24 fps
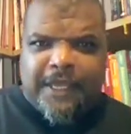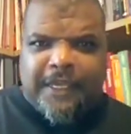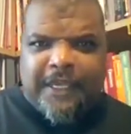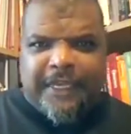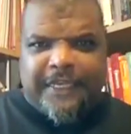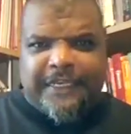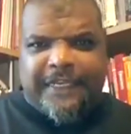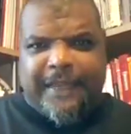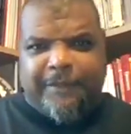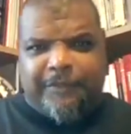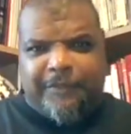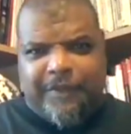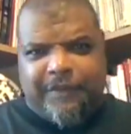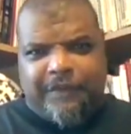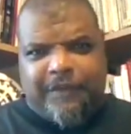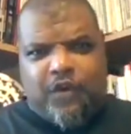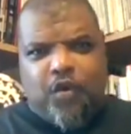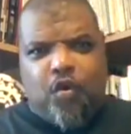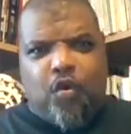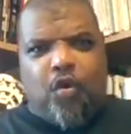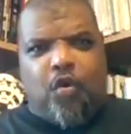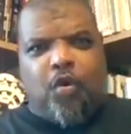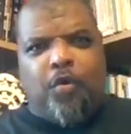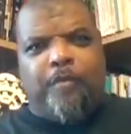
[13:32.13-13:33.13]
contempt of
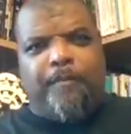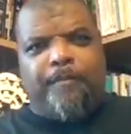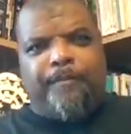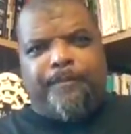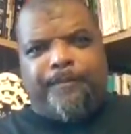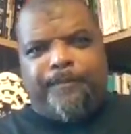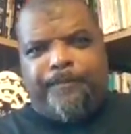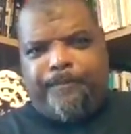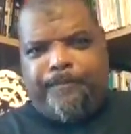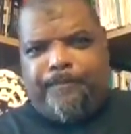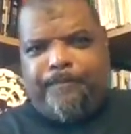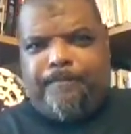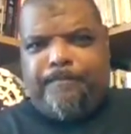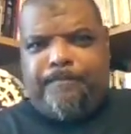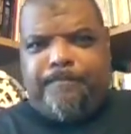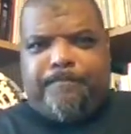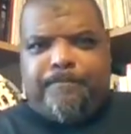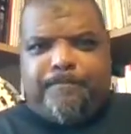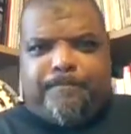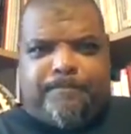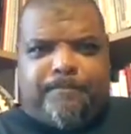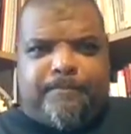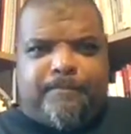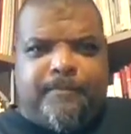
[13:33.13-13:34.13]
court.
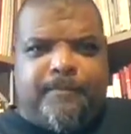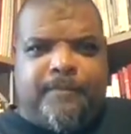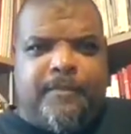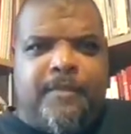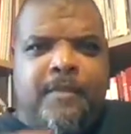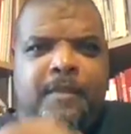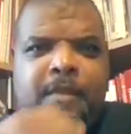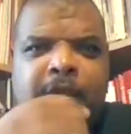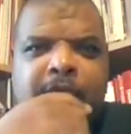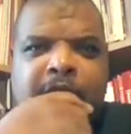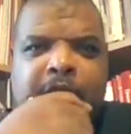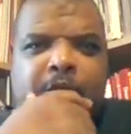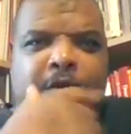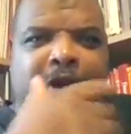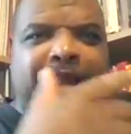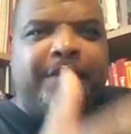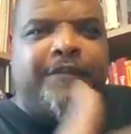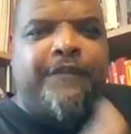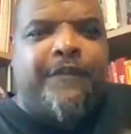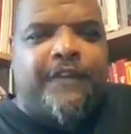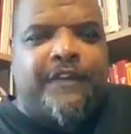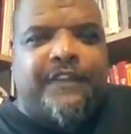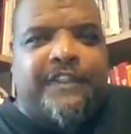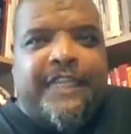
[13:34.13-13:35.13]
He
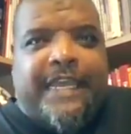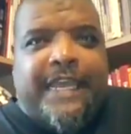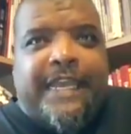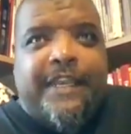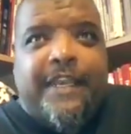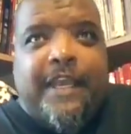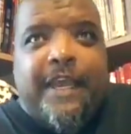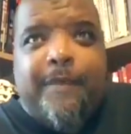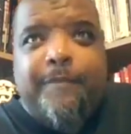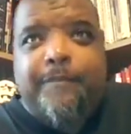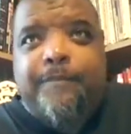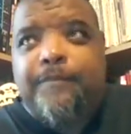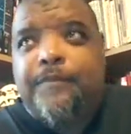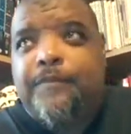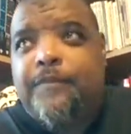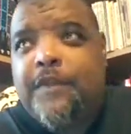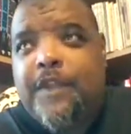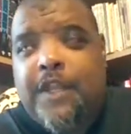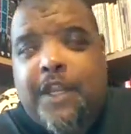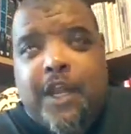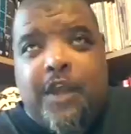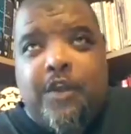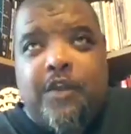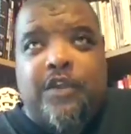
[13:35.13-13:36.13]
went for saying
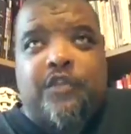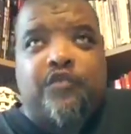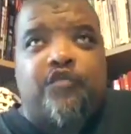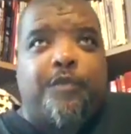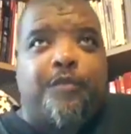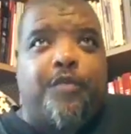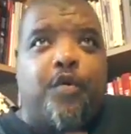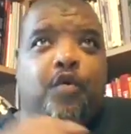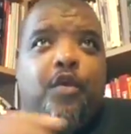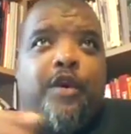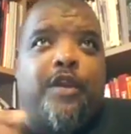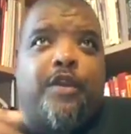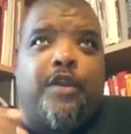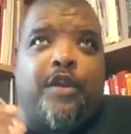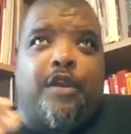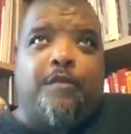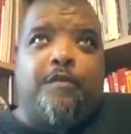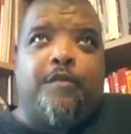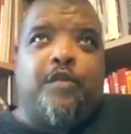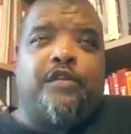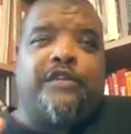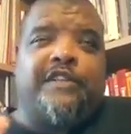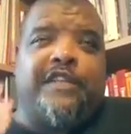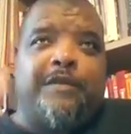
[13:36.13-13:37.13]
you know, he's reporting on a
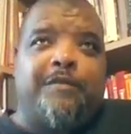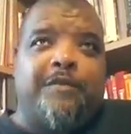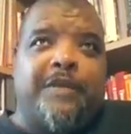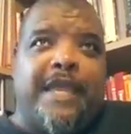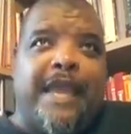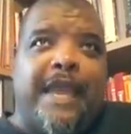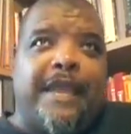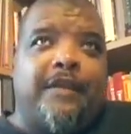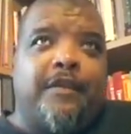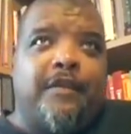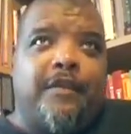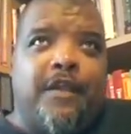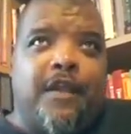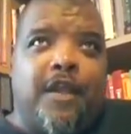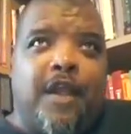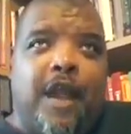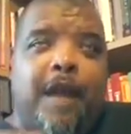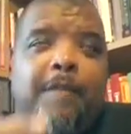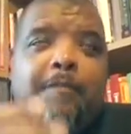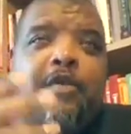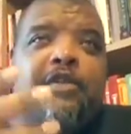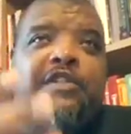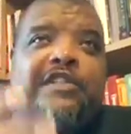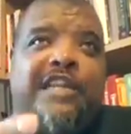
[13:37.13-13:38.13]
Muslim gang,
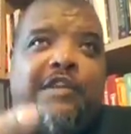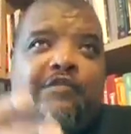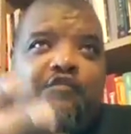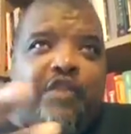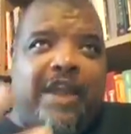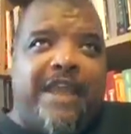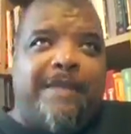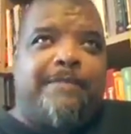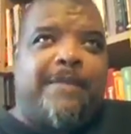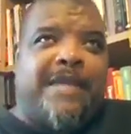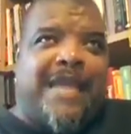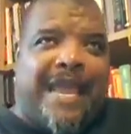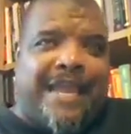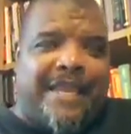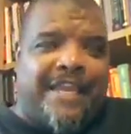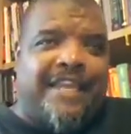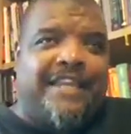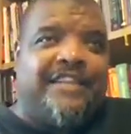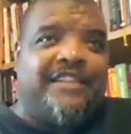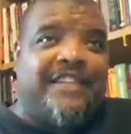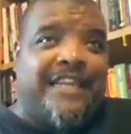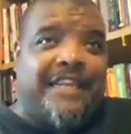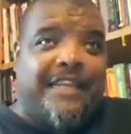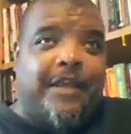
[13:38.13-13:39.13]
a Muslim rape gang.
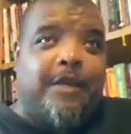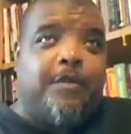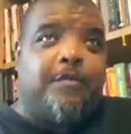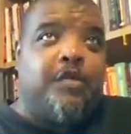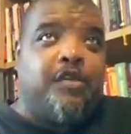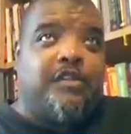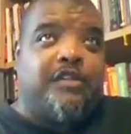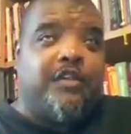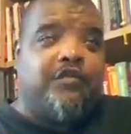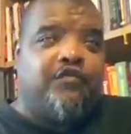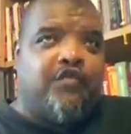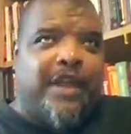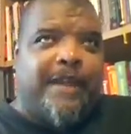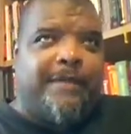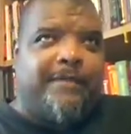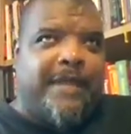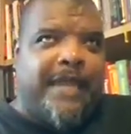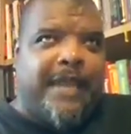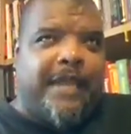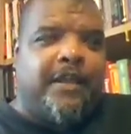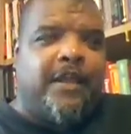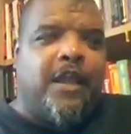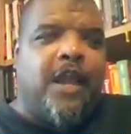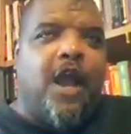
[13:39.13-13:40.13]
He said they were a Muslim rape
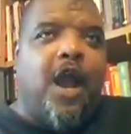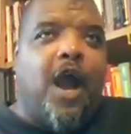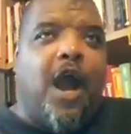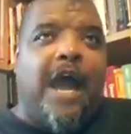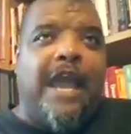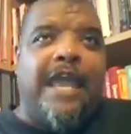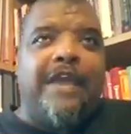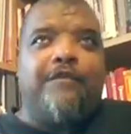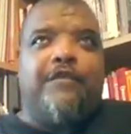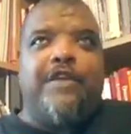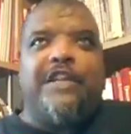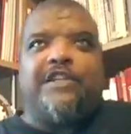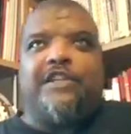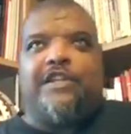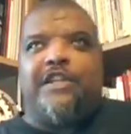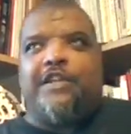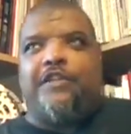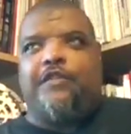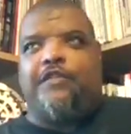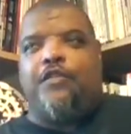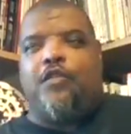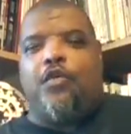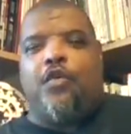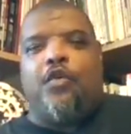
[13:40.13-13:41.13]
gang. I initially
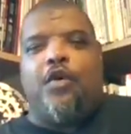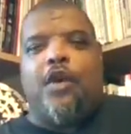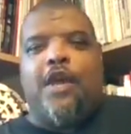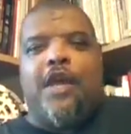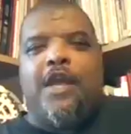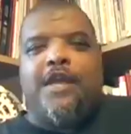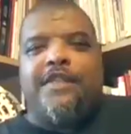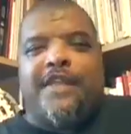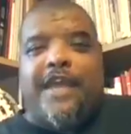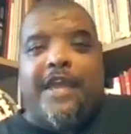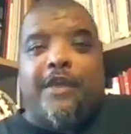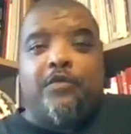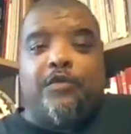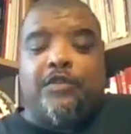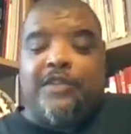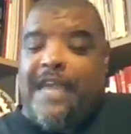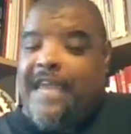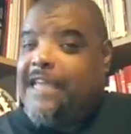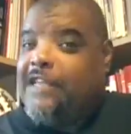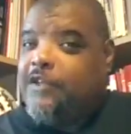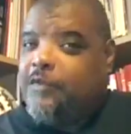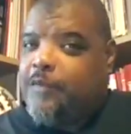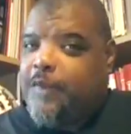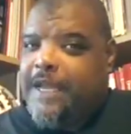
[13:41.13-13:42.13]
thought that it was
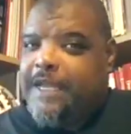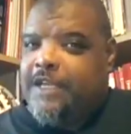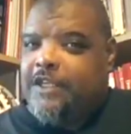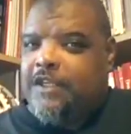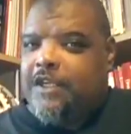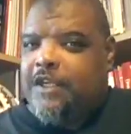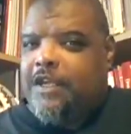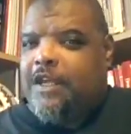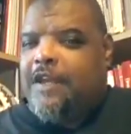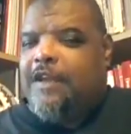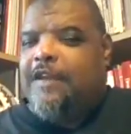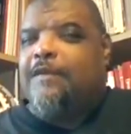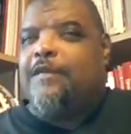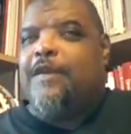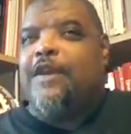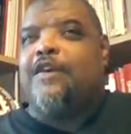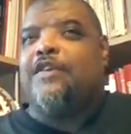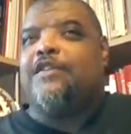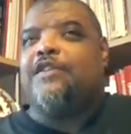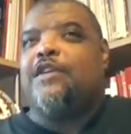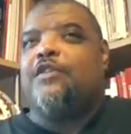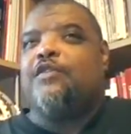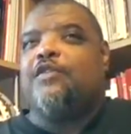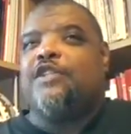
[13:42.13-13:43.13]
hate speech
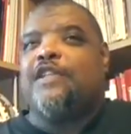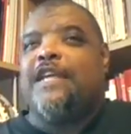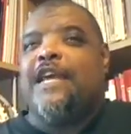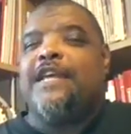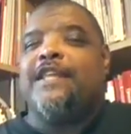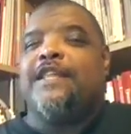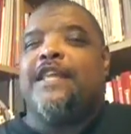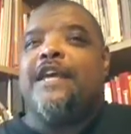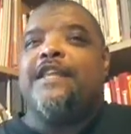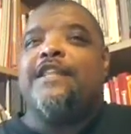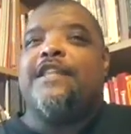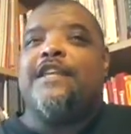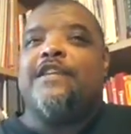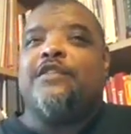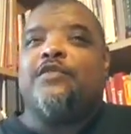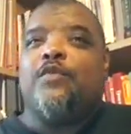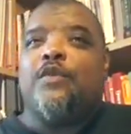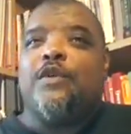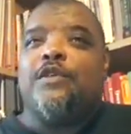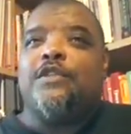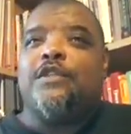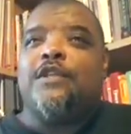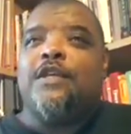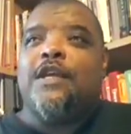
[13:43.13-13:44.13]
because he was saying that this
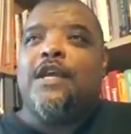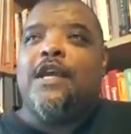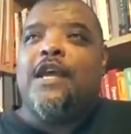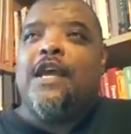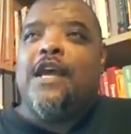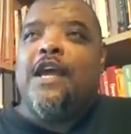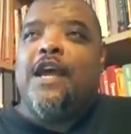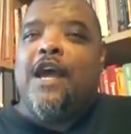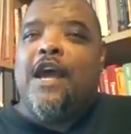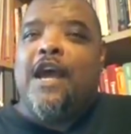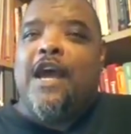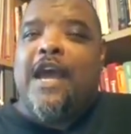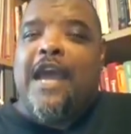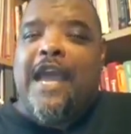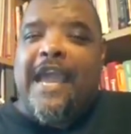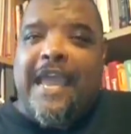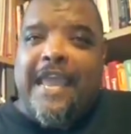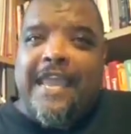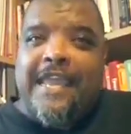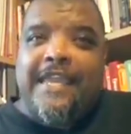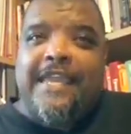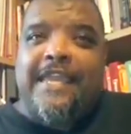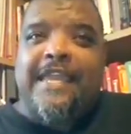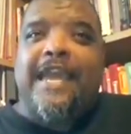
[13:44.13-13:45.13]
was a
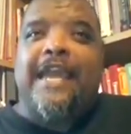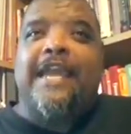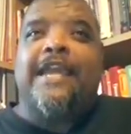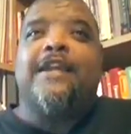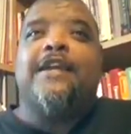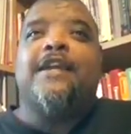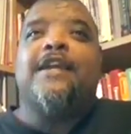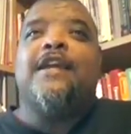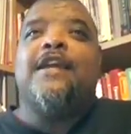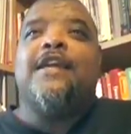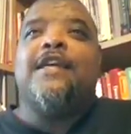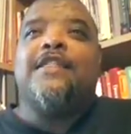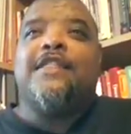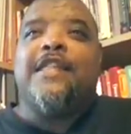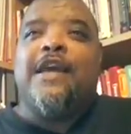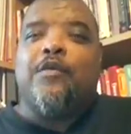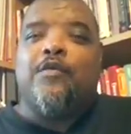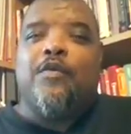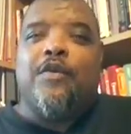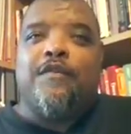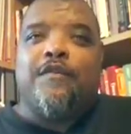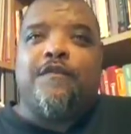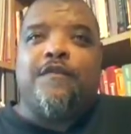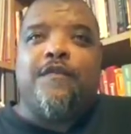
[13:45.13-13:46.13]
hate gang that
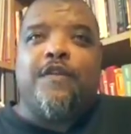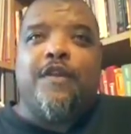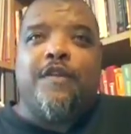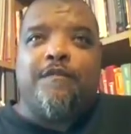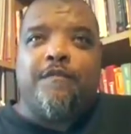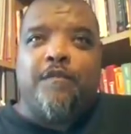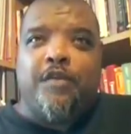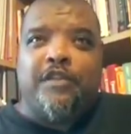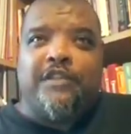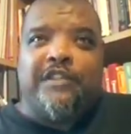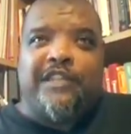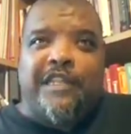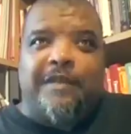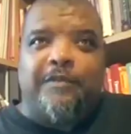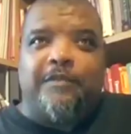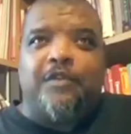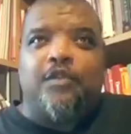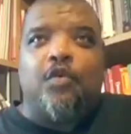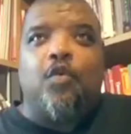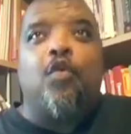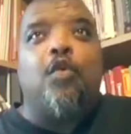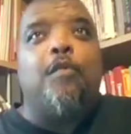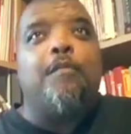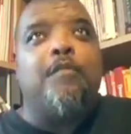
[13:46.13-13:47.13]
were full of Muslims,
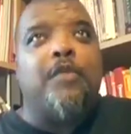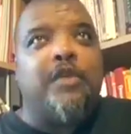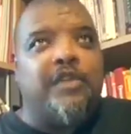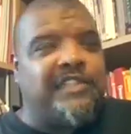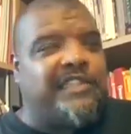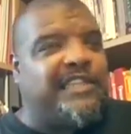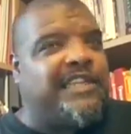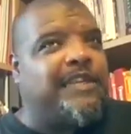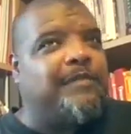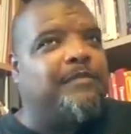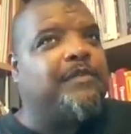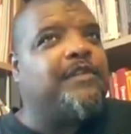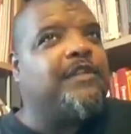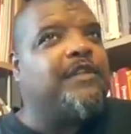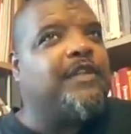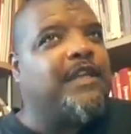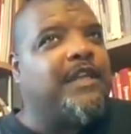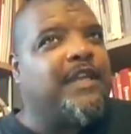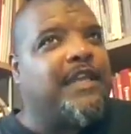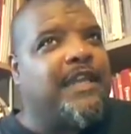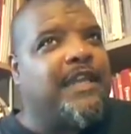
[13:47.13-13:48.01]
or Muslims,